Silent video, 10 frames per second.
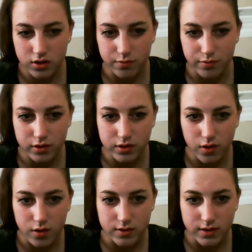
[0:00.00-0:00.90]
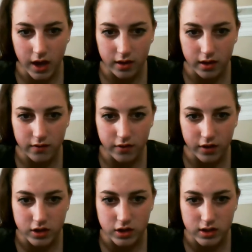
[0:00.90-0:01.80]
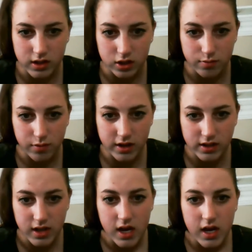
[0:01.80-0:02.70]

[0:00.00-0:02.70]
The blue score was calculated for each of these 100 blocks.